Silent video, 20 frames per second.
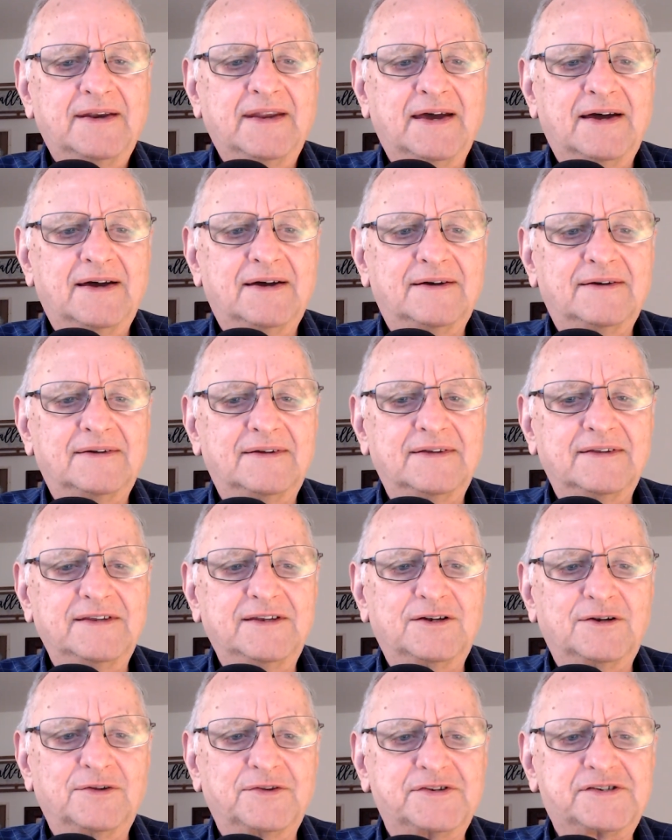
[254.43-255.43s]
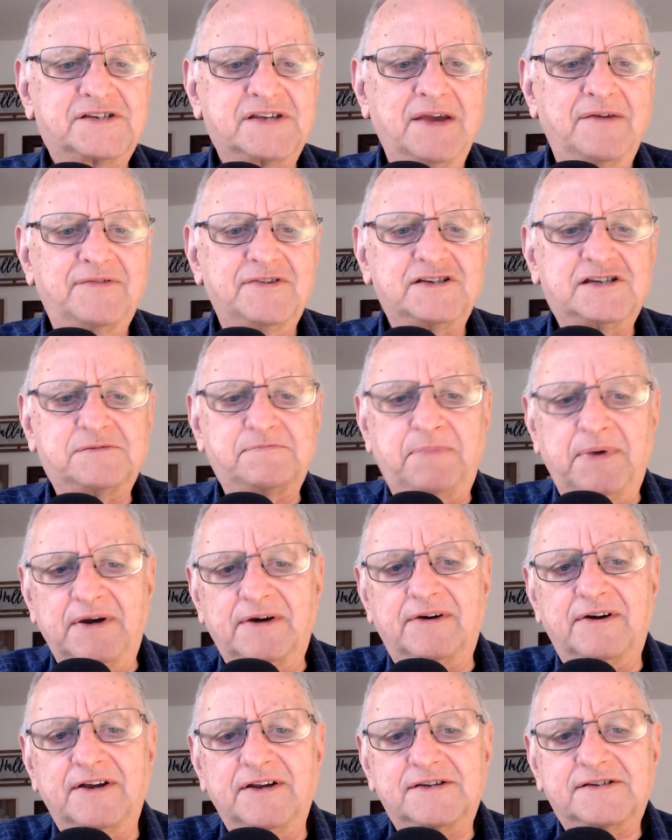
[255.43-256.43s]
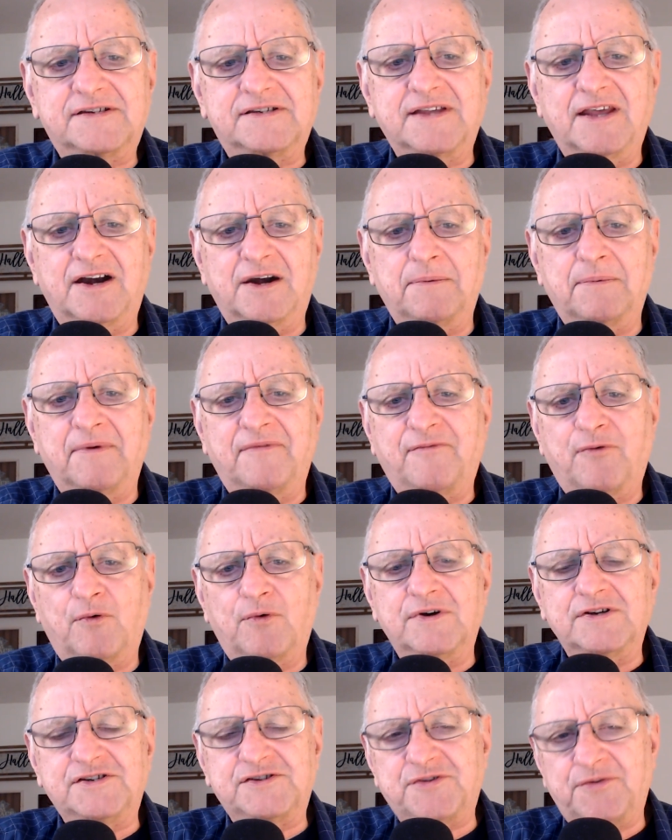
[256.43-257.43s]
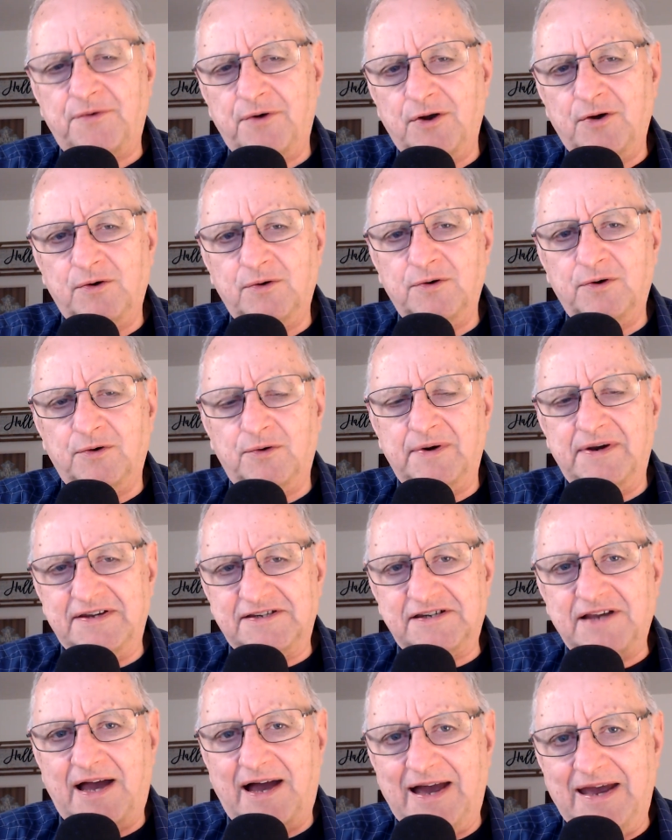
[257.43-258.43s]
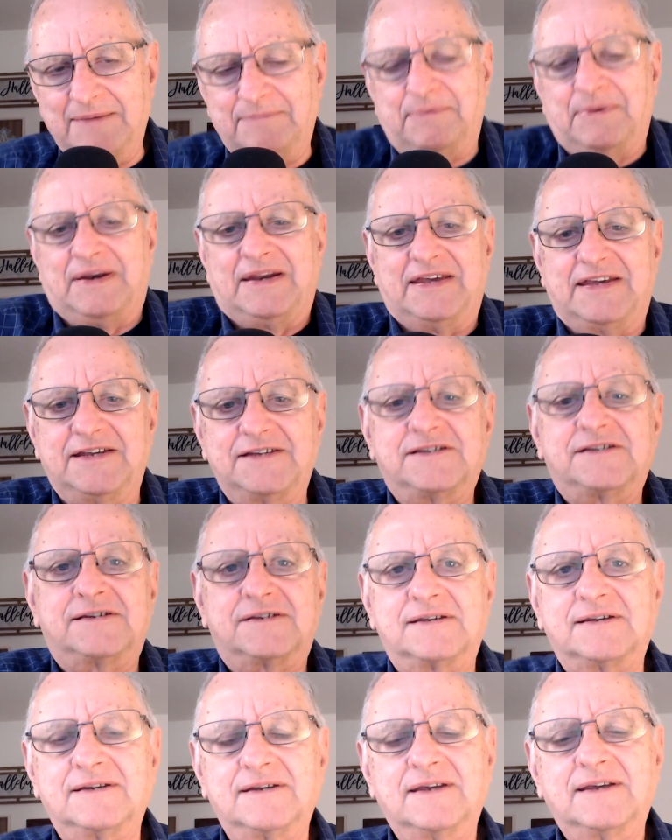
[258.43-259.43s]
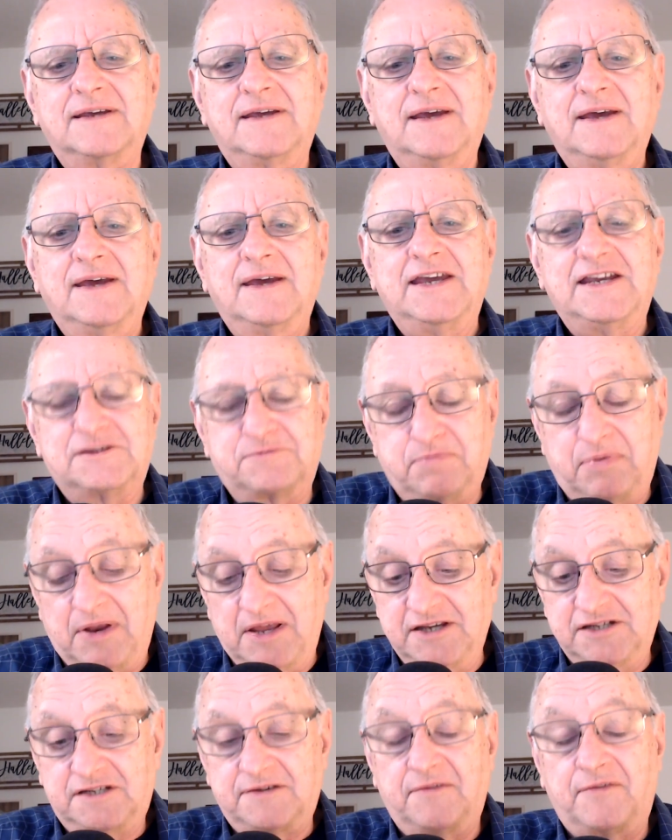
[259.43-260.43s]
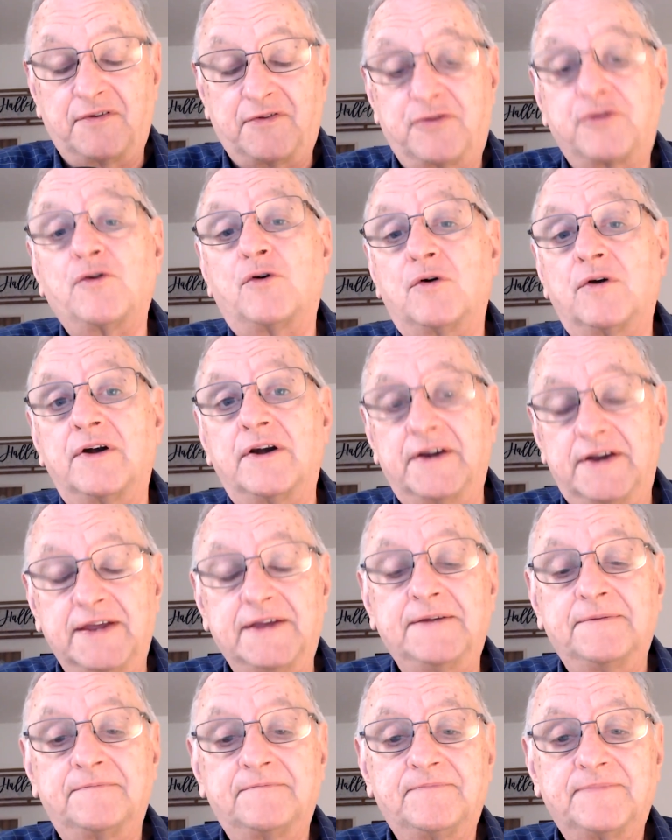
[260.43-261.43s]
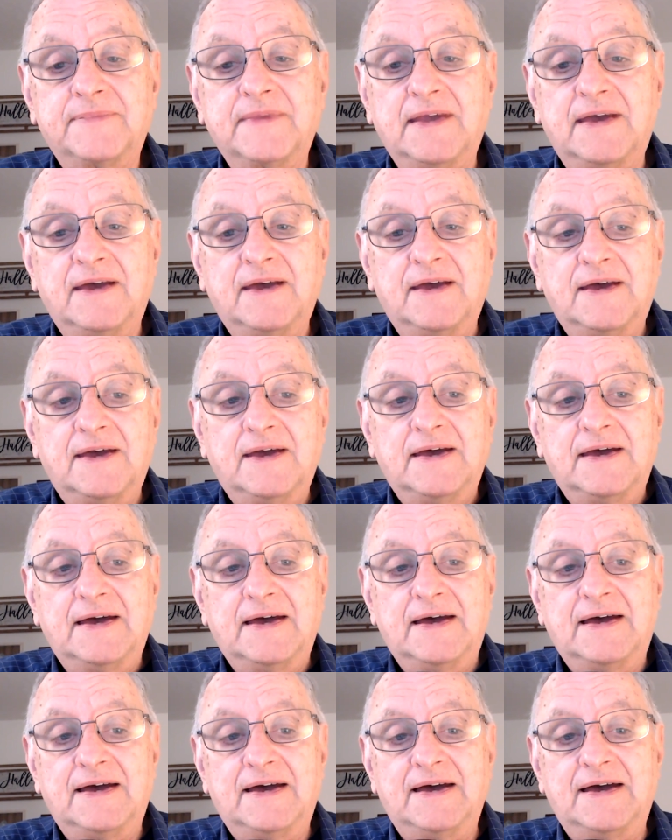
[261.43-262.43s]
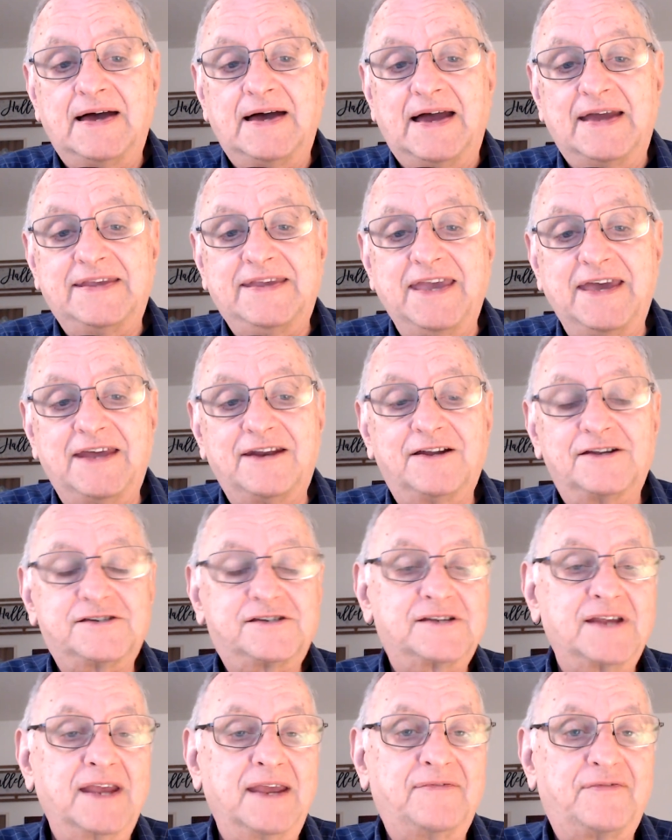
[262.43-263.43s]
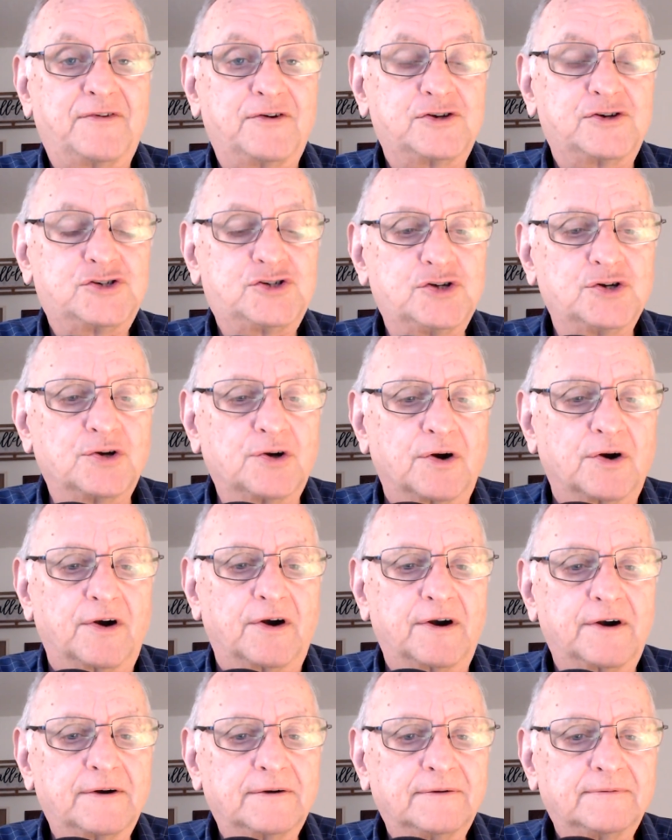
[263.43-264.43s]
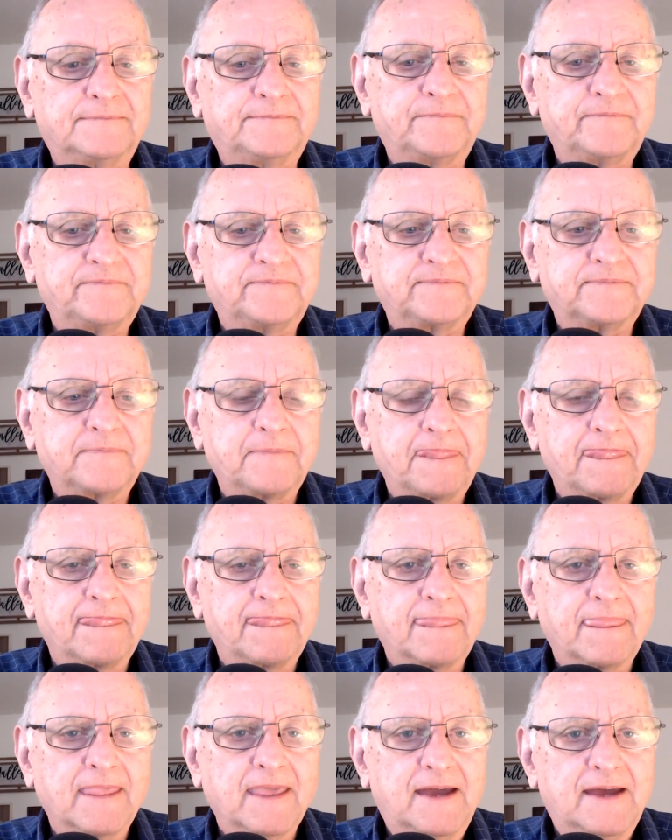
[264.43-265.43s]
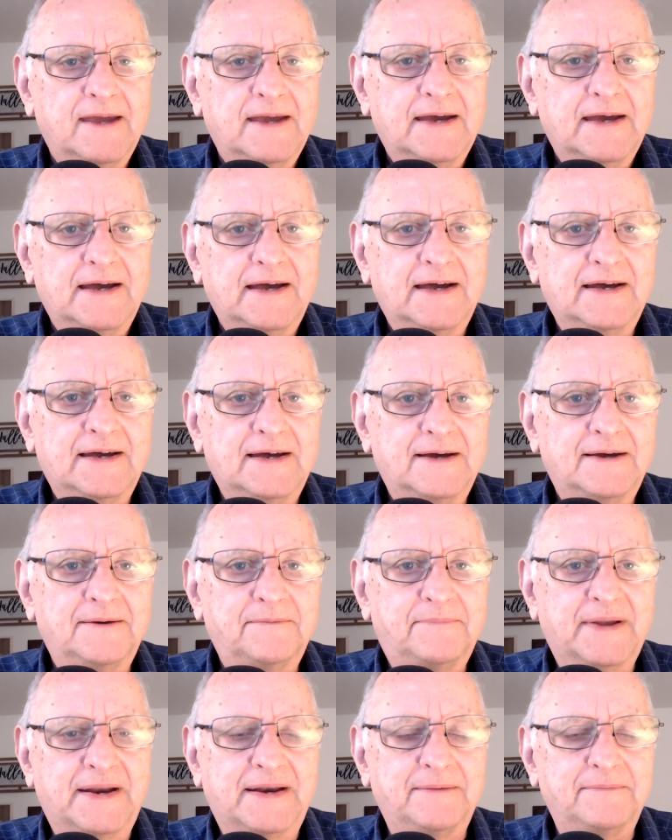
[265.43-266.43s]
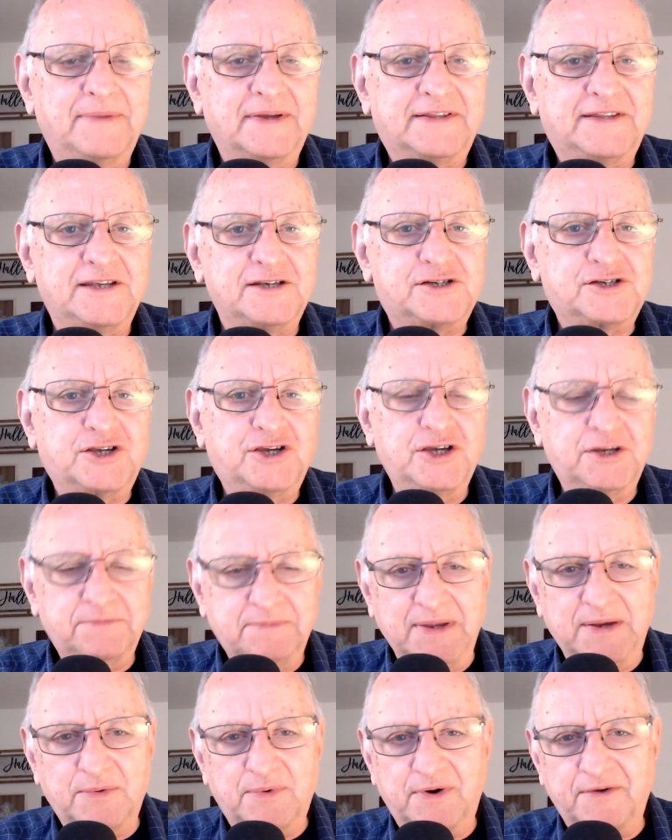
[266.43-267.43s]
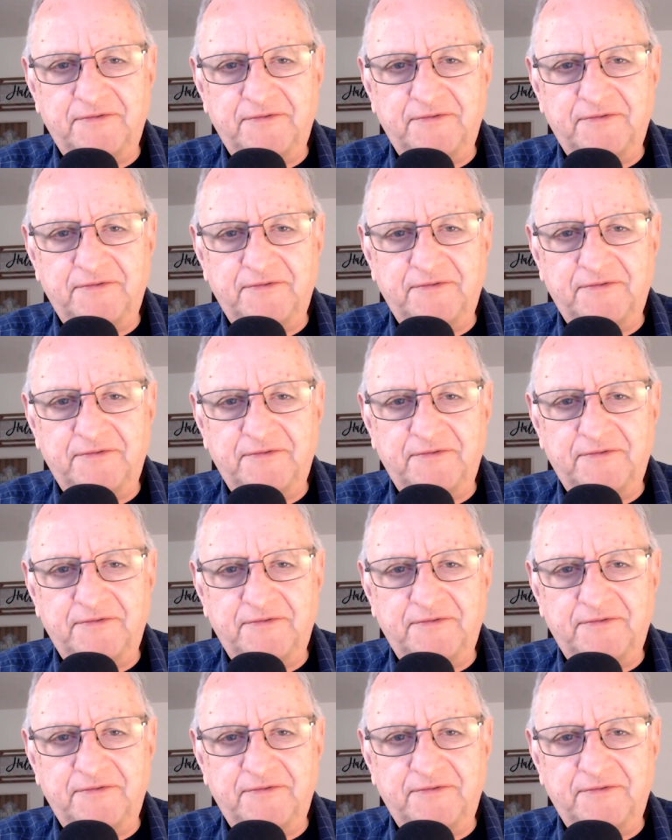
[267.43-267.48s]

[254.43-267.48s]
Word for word: Now, you know, the seven spirits that are before his throne or his high place, his place of authority, uh, I cannot say for sure uh, but but this could be